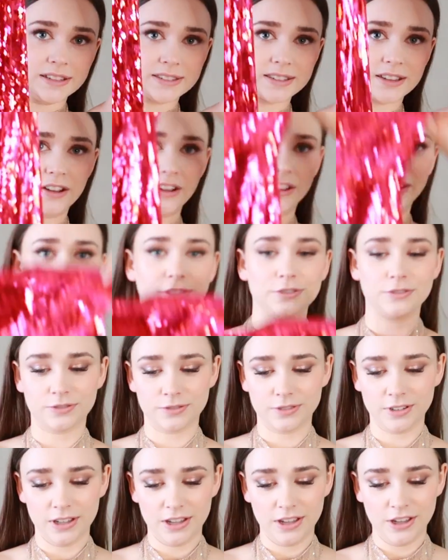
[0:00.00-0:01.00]
is kind of
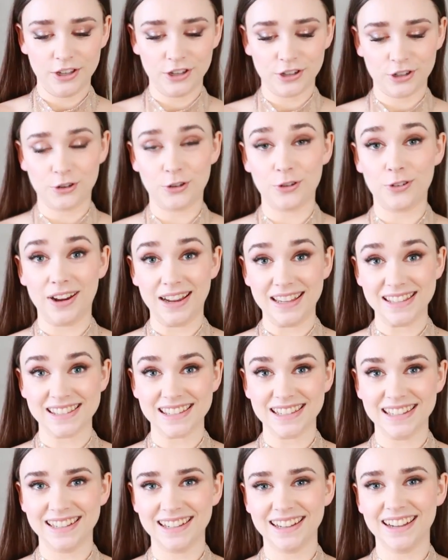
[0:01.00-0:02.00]

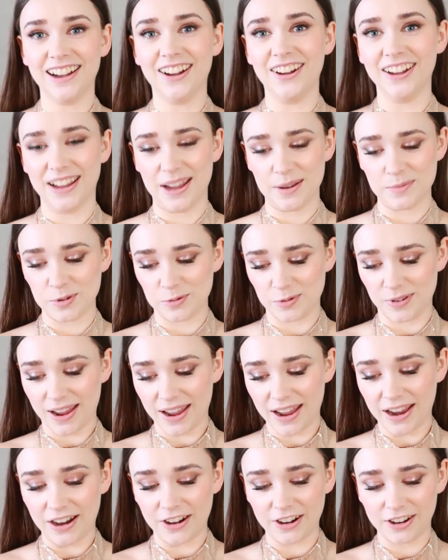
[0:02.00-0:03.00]
crazy, I am
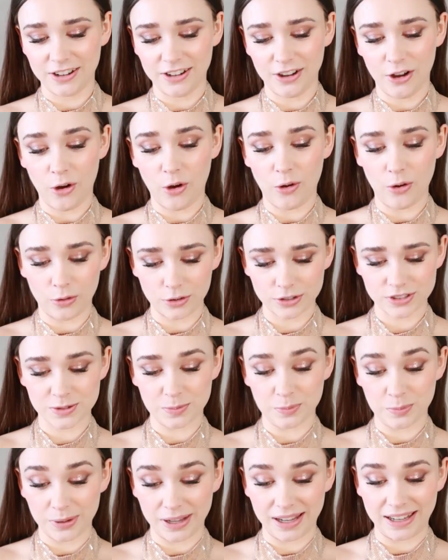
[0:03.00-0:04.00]
aware, hot
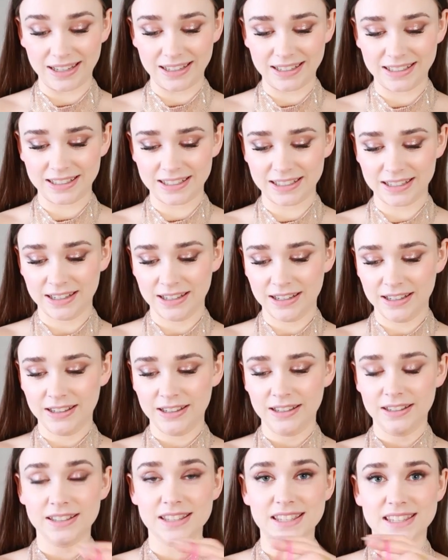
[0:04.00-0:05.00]
pink
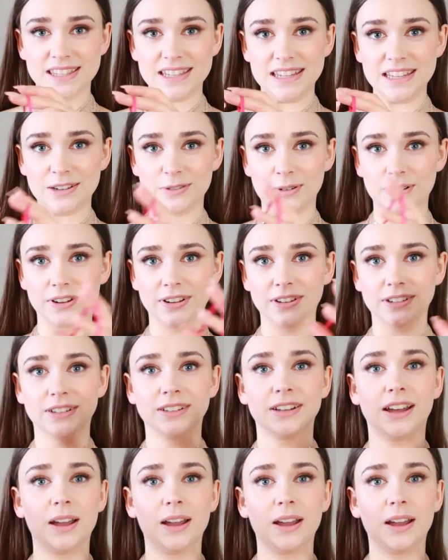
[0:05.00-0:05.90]
sequin,